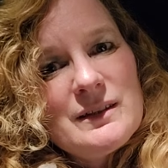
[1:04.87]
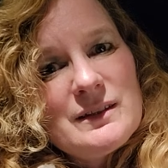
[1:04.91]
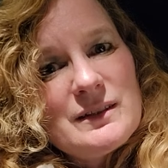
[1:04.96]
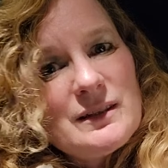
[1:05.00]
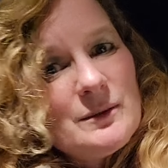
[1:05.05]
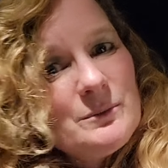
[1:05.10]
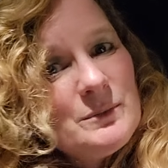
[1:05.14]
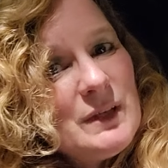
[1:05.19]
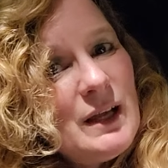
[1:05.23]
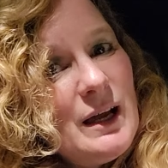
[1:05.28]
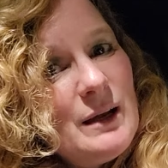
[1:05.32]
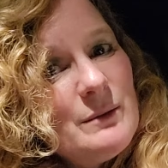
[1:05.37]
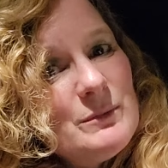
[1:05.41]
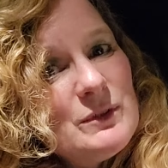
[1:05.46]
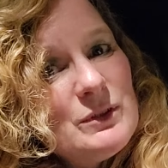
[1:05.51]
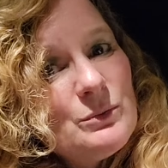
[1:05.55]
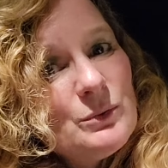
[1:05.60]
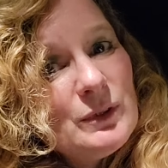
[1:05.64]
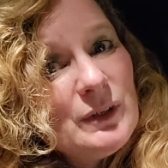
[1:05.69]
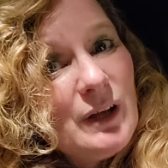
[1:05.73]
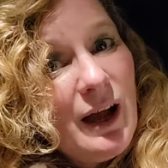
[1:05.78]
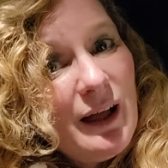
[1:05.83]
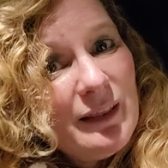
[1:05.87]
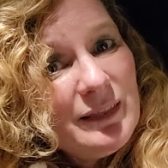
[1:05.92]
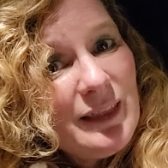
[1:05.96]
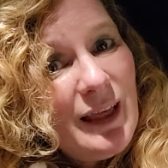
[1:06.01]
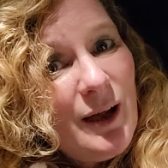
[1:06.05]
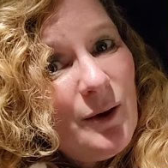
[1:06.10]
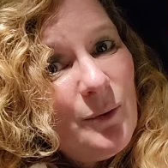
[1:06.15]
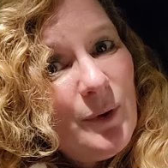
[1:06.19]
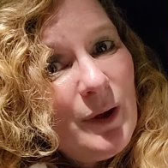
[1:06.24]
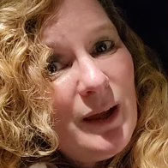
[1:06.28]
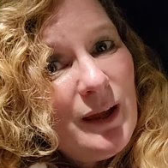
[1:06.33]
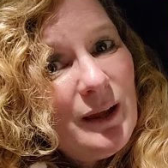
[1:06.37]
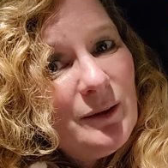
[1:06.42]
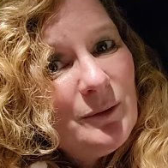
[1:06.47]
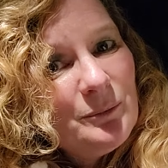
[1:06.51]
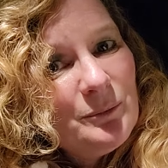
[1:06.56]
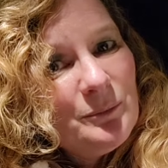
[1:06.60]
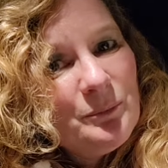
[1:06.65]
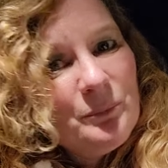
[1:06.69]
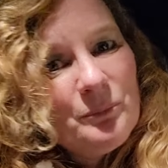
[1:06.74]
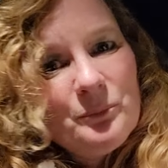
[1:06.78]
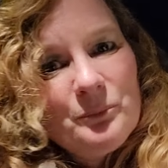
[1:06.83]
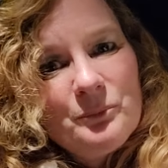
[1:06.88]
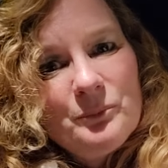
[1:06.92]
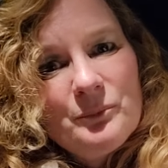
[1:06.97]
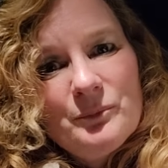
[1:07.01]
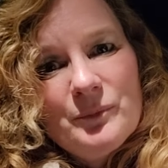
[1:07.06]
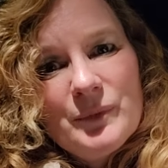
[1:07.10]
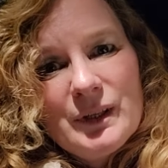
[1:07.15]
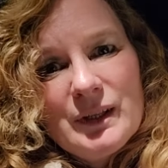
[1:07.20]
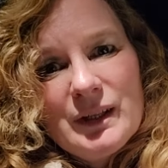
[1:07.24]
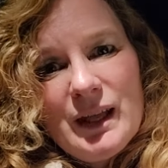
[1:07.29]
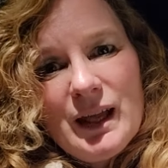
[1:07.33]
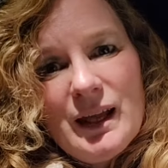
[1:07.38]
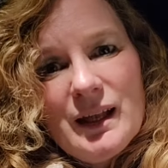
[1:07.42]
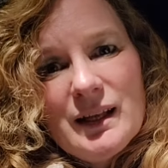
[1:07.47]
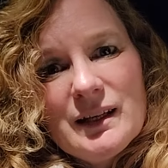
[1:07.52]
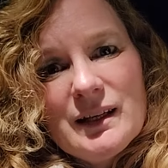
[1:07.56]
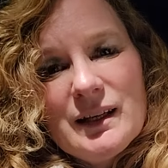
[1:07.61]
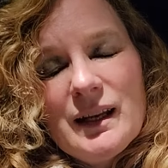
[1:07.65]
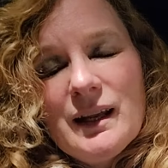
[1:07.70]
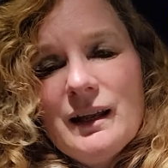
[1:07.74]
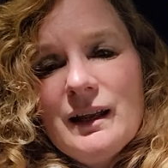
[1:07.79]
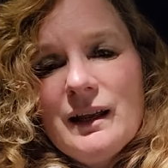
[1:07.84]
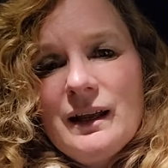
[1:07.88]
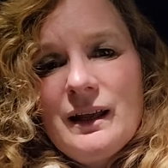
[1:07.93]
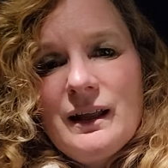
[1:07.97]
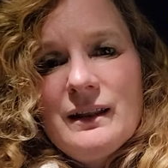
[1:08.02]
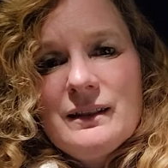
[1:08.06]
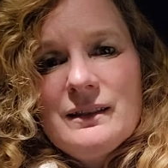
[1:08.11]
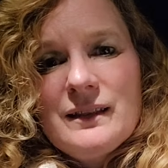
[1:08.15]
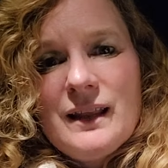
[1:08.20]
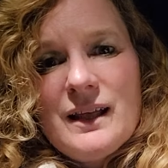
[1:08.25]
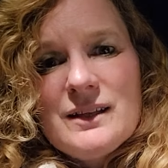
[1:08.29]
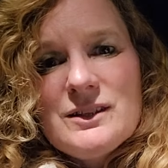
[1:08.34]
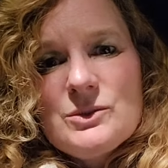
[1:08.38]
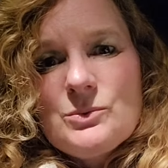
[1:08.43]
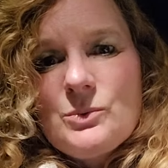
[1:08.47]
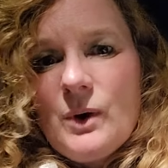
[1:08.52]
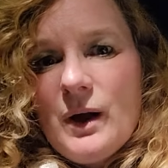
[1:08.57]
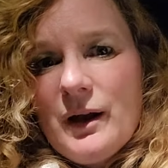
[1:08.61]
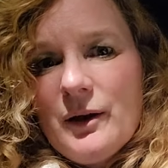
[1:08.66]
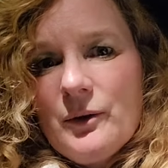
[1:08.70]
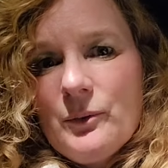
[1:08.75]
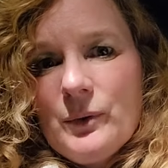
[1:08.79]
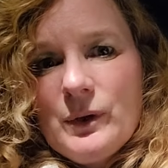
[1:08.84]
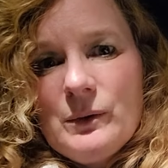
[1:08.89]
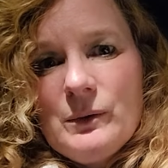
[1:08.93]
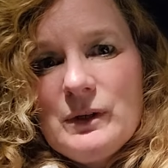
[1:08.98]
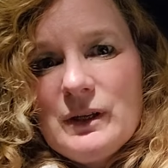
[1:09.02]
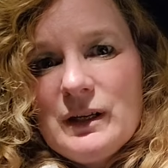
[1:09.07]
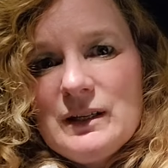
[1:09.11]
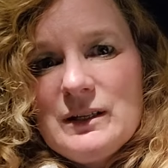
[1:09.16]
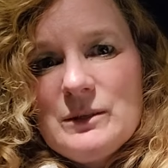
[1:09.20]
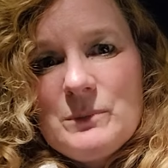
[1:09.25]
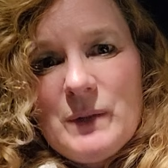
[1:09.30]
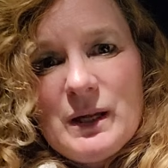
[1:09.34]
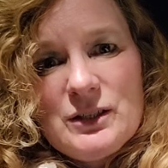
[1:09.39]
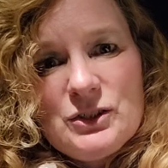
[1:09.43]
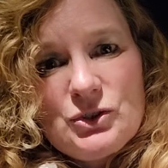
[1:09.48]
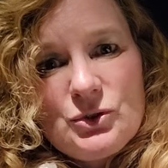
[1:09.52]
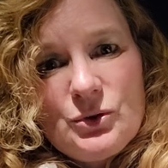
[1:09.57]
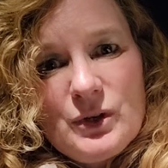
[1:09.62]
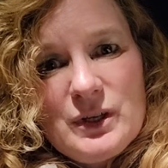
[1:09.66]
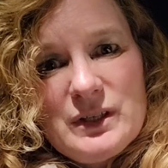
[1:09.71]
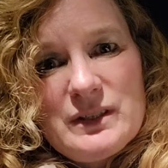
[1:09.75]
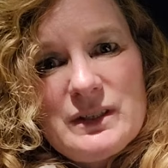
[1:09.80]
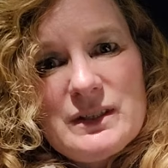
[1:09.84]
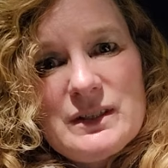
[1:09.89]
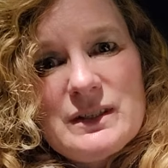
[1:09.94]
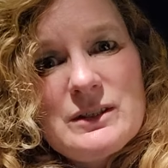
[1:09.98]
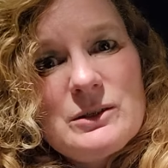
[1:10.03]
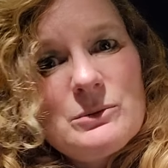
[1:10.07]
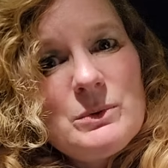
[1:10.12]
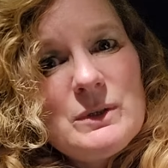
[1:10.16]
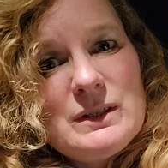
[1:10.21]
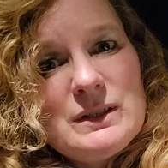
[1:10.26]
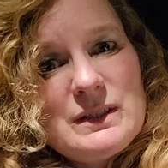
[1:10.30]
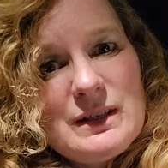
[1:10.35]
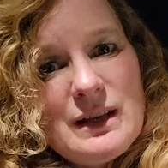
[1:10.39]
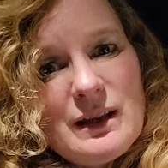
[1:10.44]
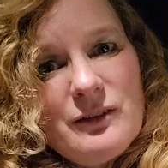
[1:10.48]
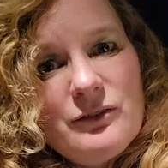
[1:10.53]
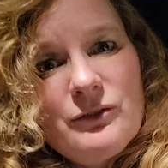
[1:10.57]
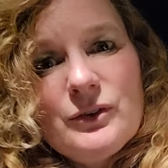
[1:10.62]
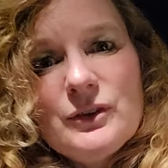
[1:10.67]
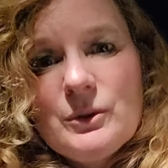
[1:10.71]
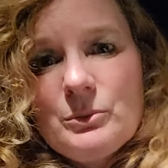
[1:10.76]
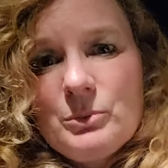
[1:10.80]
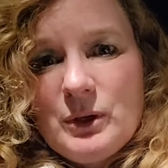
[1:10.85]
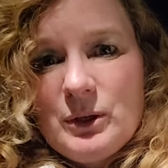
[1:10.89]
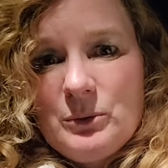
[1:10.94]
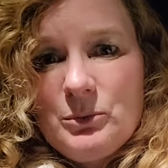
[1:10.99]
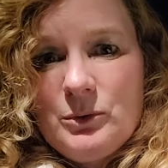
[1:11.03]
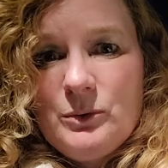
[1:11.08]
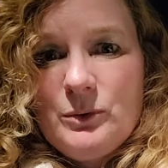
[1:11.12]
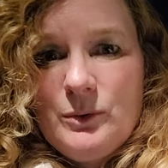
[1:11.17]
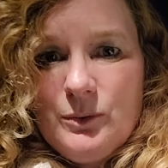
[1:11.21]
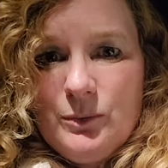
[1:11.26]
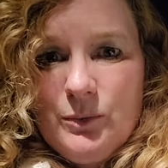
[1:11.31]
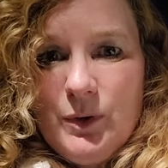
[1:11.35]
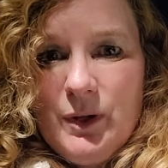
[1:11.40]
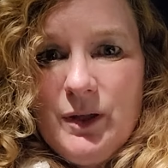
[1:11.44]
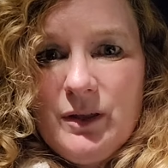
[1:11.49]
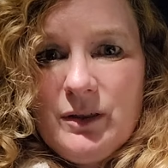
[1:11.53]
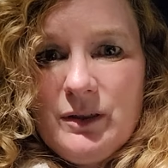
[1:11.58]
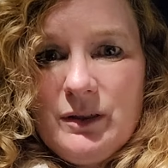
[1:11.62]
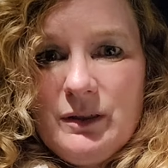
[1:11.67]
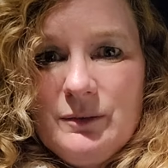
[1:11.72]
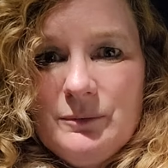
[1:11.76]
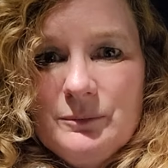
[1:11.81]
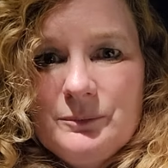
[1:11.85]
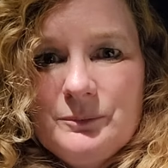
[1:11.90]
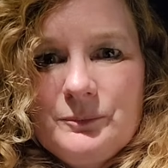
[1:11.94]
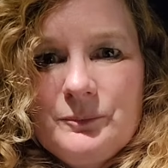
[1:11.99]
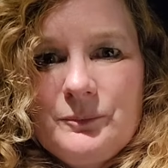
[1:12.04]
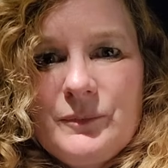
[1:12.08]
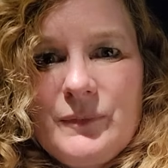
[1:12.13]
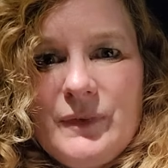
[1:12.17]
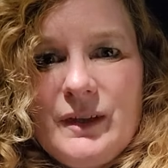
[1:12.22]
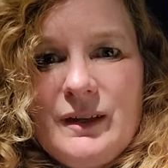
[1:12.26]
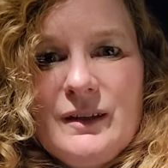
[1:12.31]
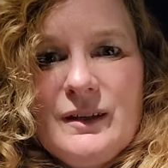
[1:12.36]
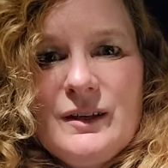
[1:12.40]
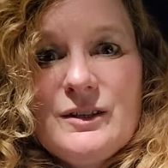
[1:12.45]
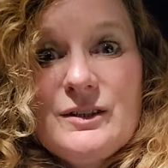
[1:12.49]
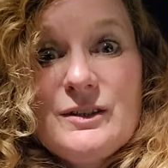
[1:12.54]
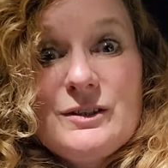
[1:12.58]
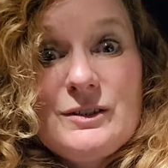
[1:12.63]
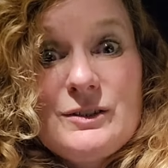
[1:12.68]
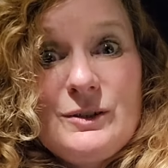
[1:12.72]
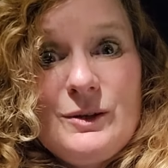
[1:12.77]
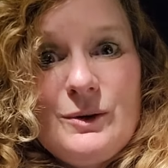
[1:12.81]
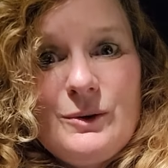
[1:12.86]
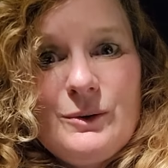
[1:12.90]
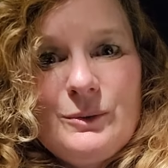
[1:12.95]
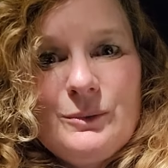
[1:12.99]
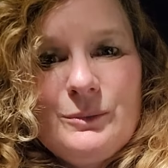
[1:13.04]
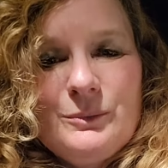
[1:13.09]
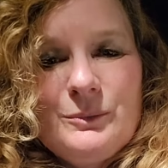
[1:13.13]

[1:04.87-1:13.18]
Sometimes we're not that way, but yet that's why we need to make choices to be safe with the people we're with. So,